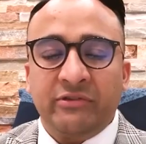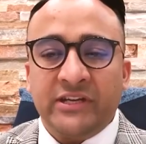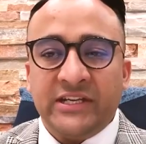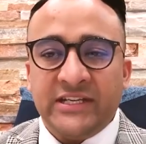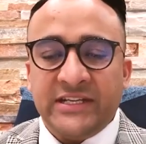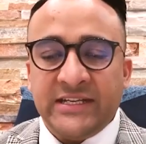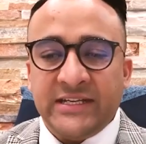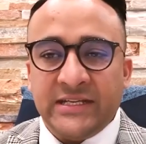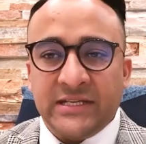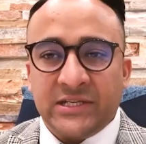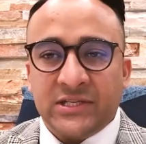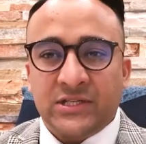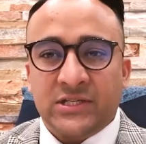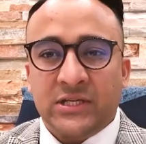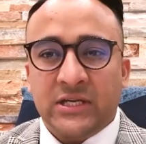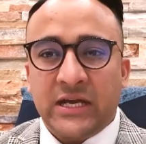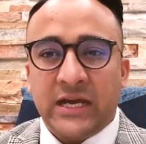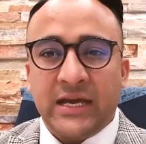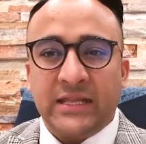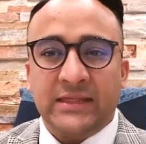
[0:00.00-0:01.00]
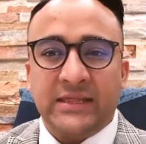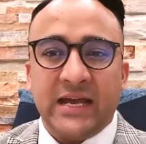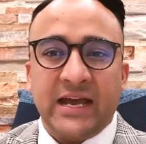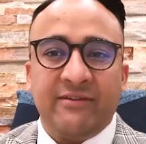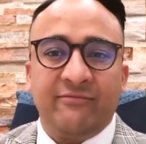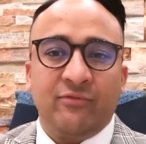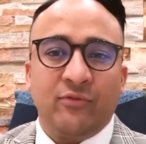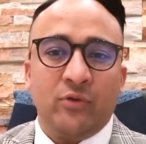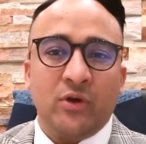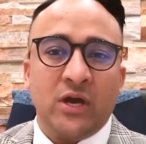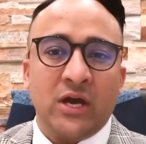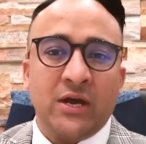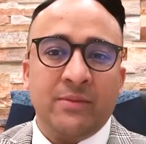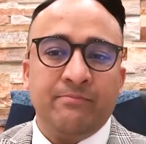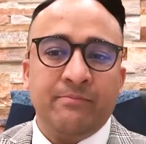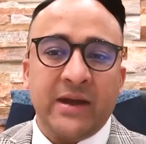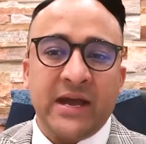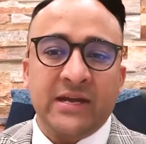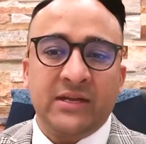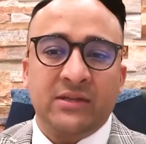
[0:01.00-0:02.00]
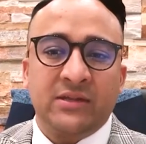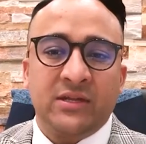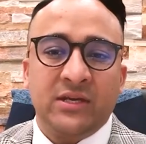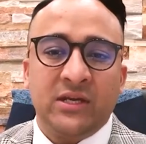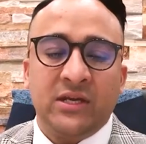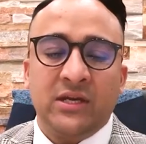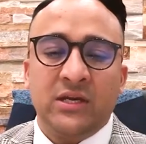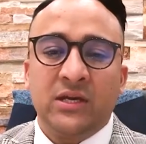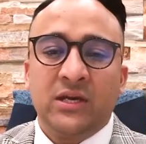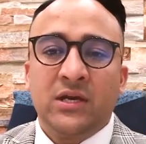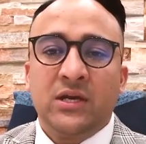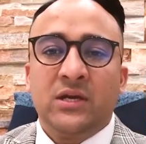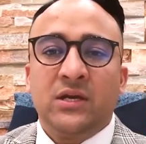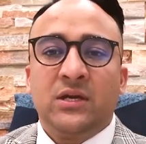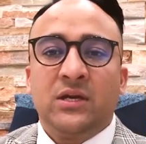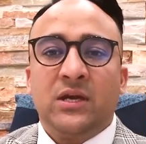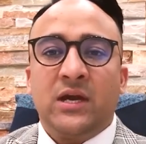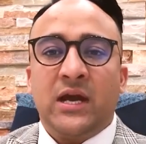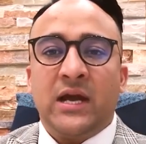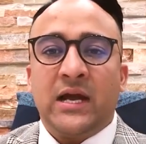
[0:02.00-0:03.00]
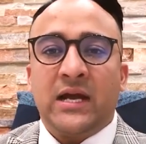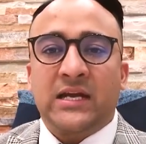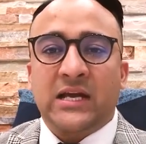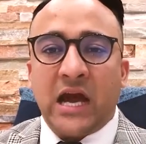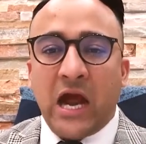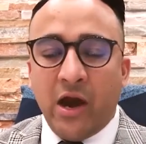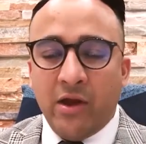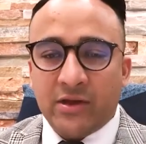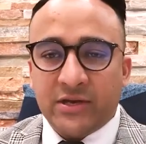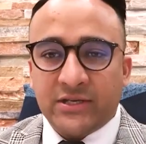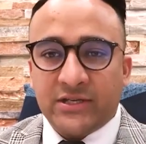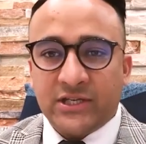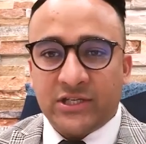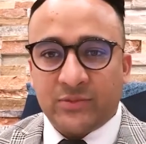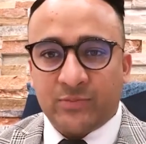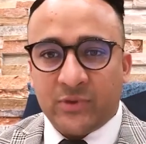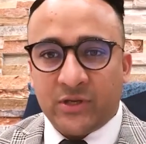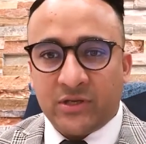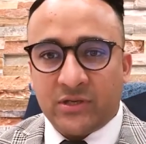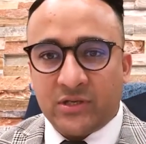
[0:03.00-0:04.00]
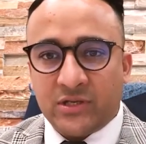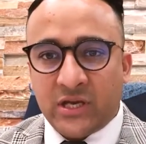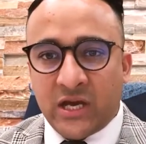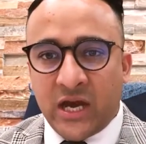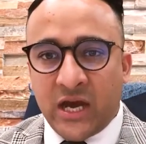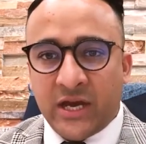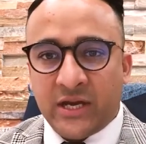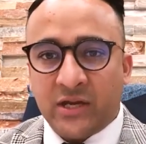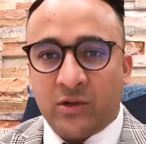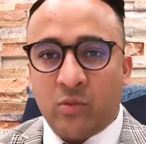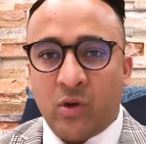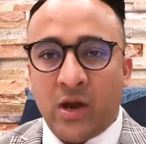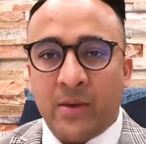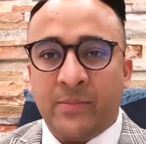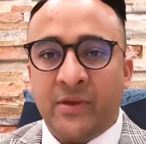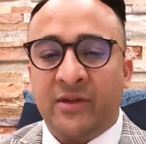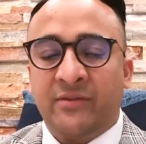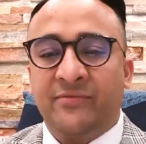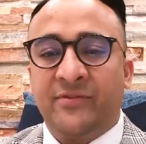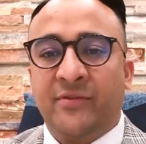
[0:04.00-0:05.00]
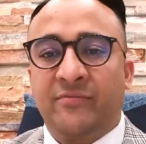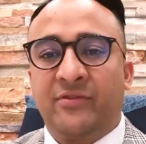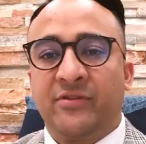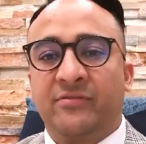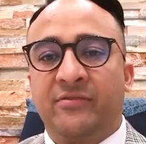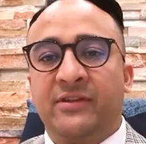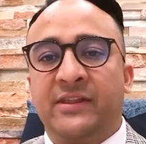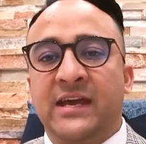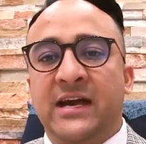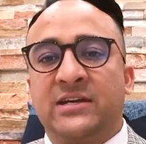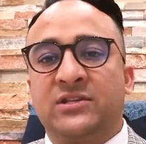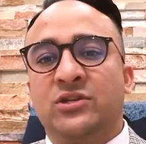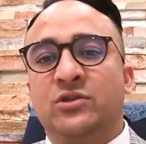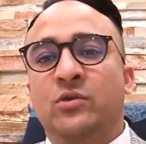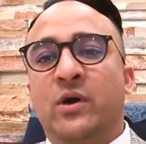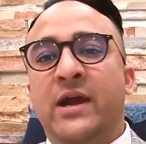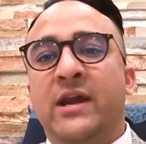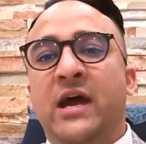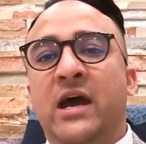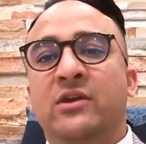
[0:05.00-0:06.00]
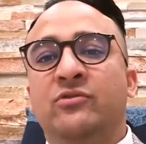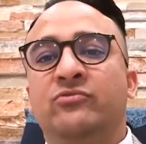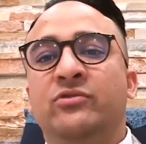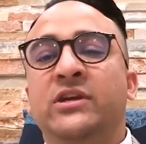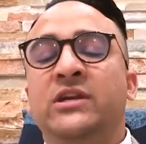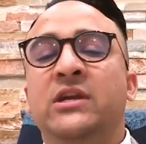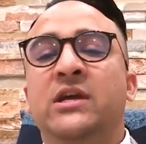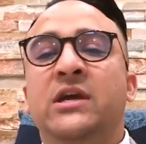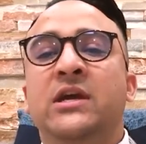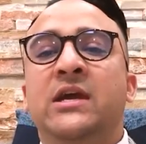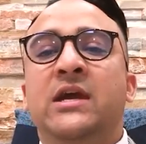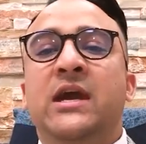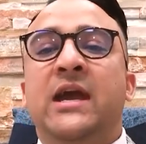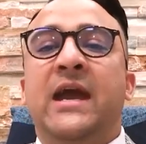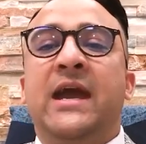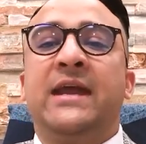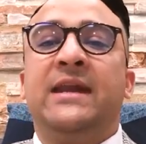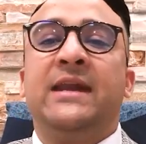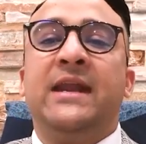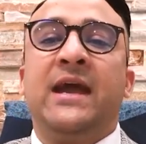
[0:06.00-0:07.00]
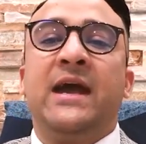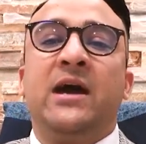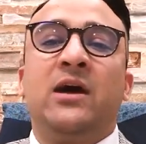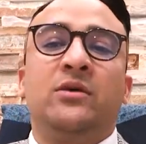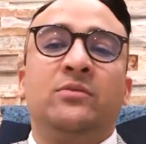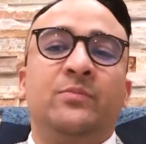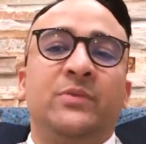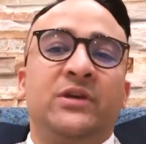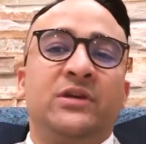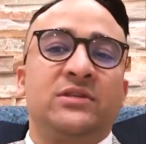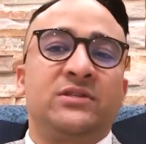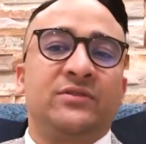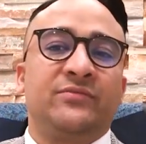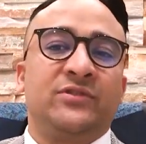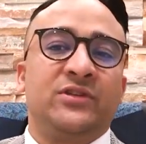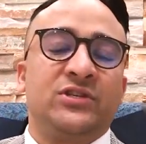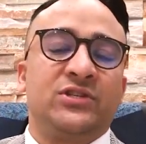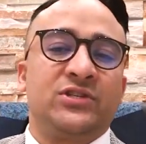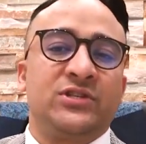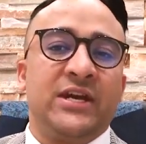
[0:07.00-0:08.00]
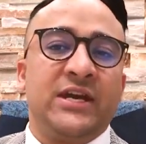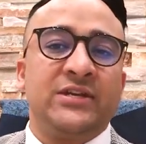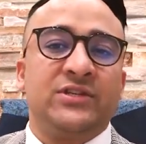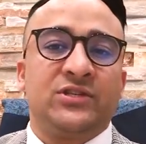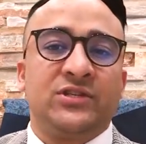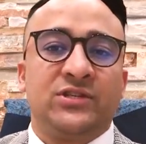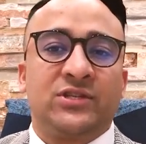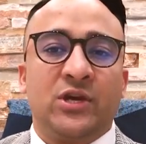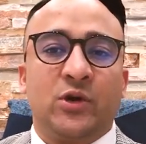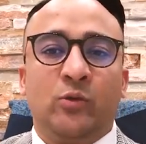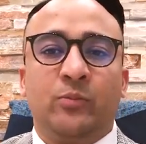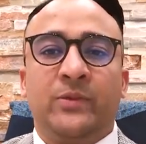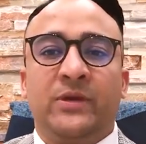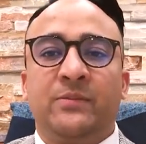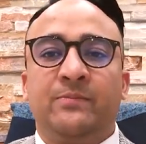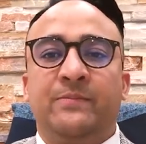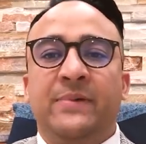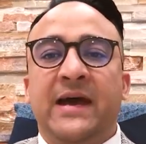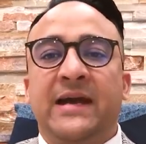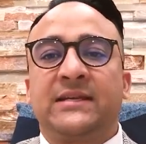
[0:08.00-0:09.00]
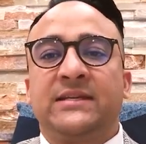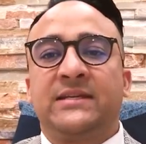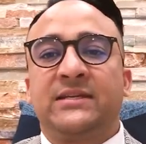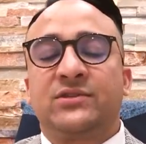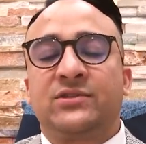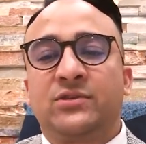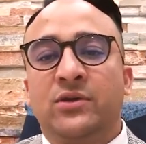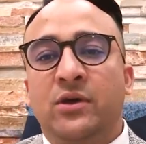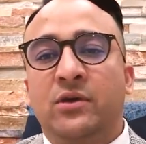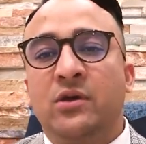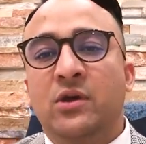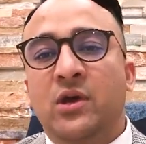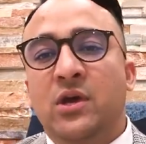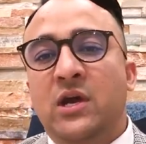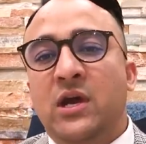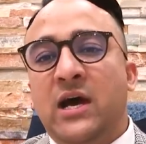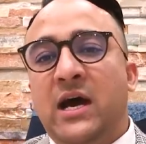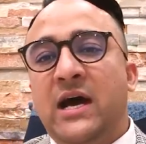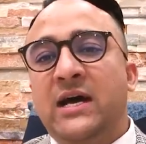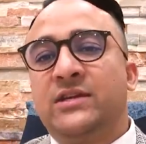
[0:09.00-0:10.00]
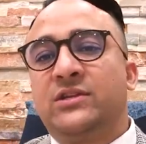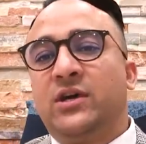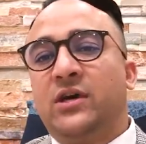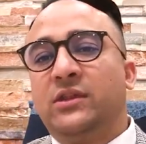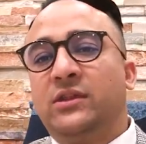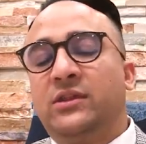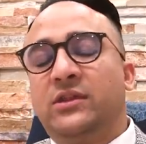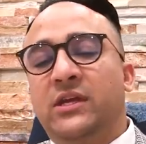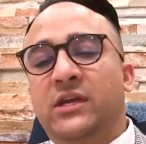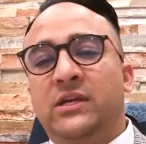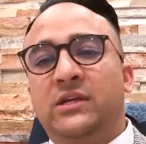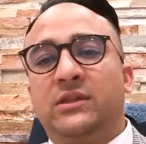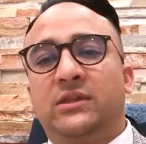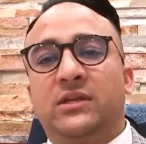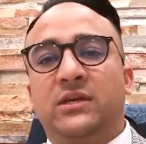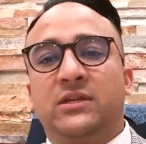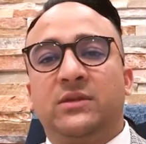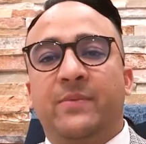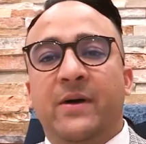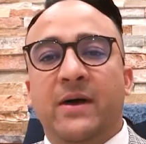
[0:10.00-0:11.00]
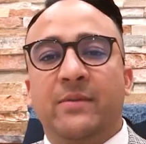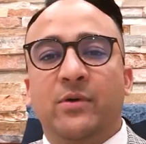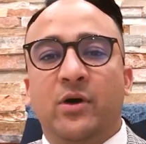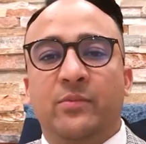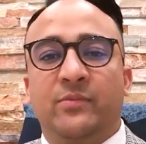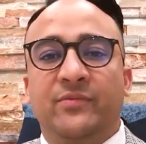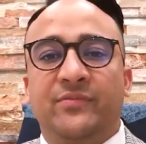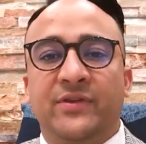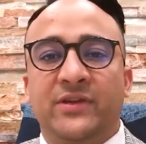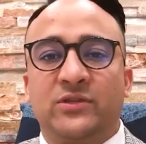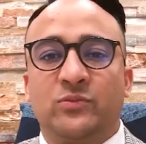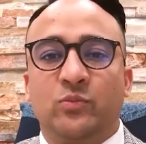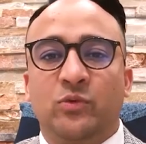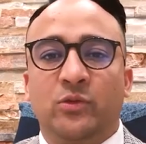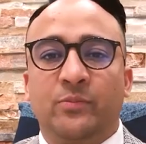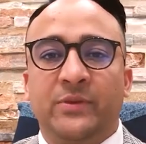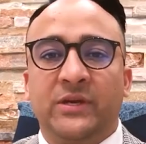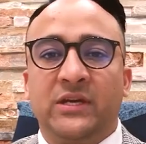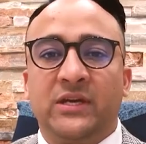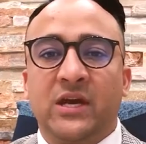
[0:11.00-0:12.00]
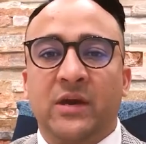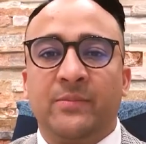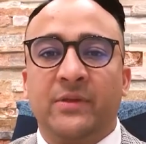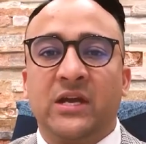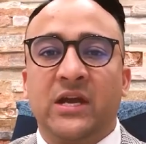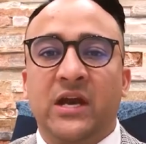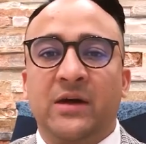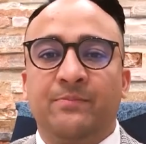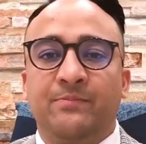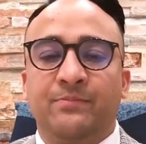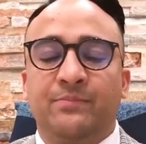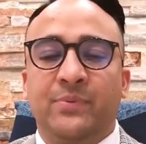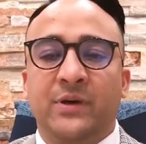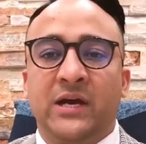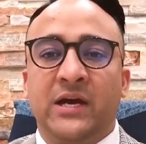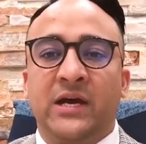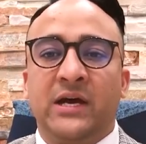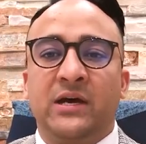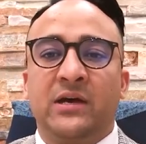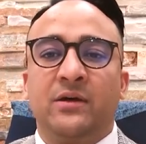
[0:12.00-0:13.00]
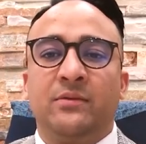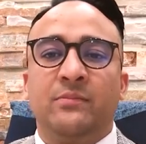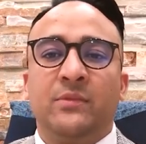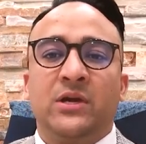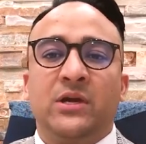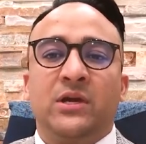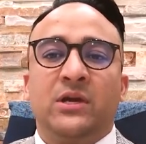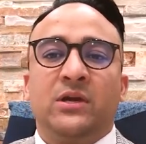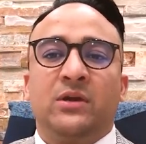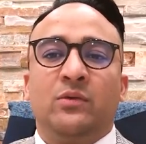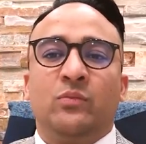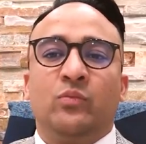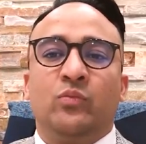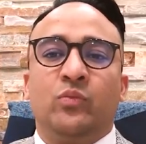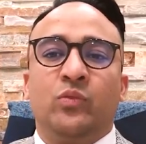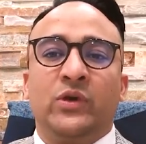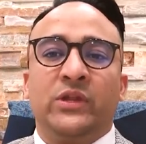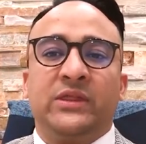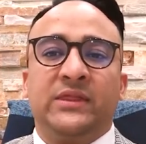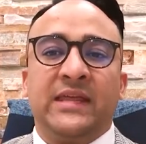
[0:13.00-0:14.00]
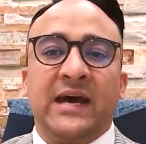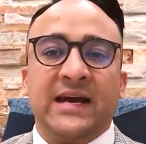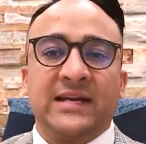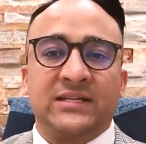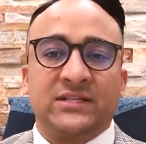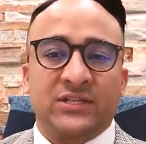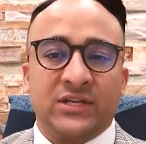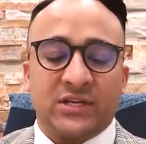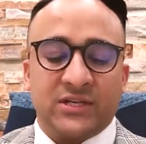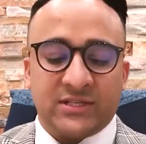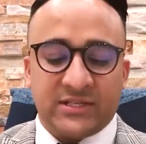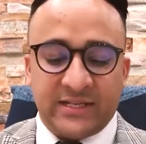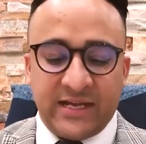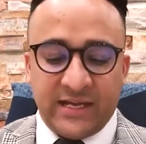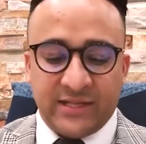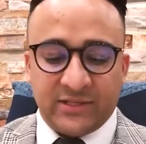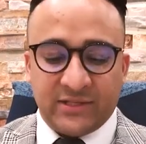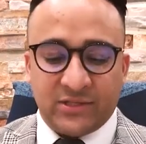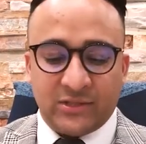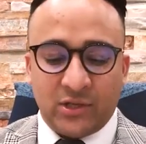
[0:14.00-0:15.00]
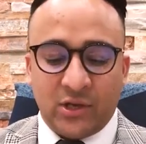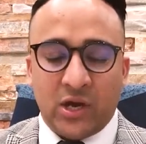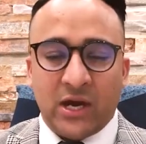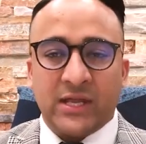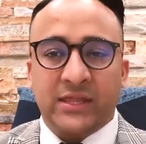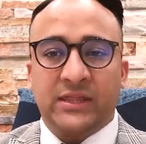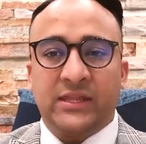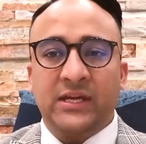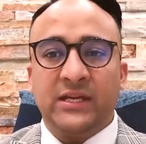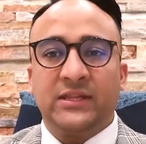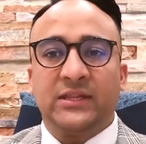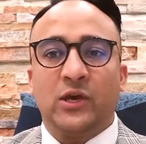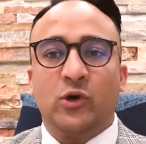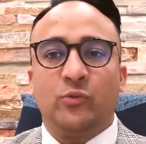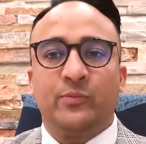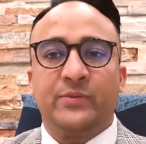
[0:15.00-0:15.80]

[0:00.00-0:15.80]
years, and they've made the current Dismant requirement of 53,900, and now because of these changes they will be impacted. So I don't think the Department of Home Affairs will be coming up with that sort of sense. So I think there will